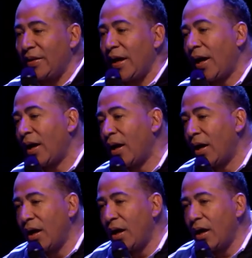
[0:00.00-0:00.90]
day.
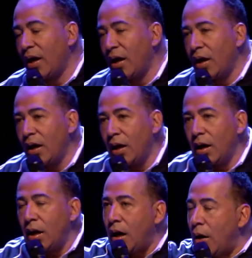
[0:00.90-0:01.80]

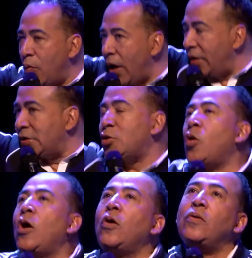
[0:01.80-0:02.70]
I read this
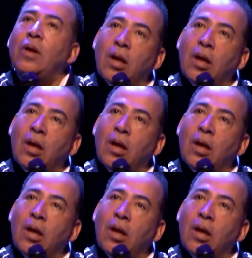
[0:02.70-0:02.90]
quote.